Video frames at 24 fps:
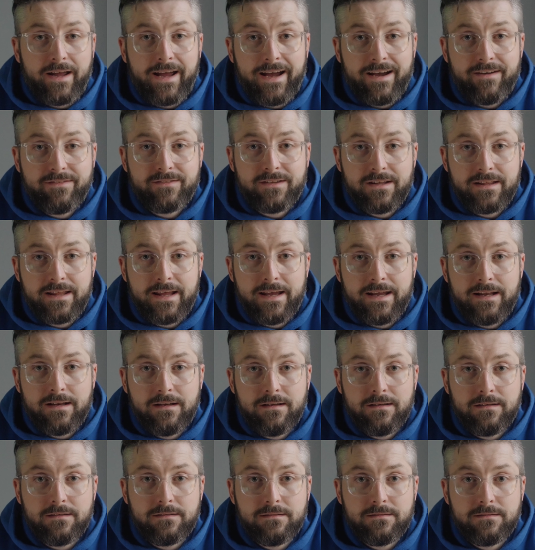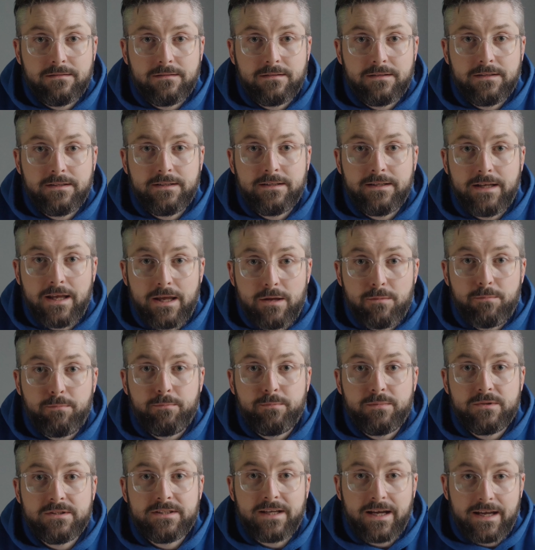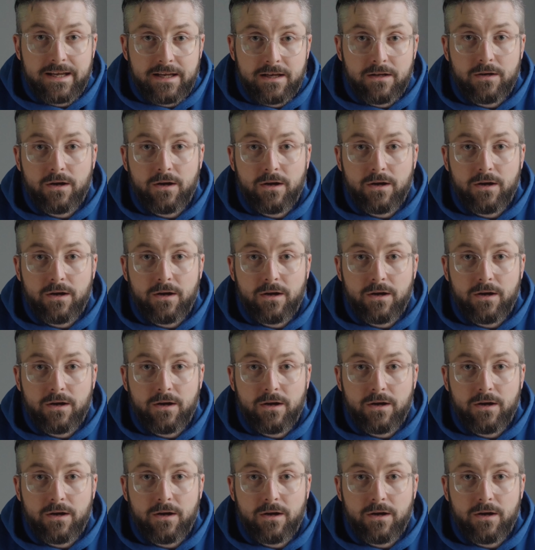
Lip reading: have to then keep taking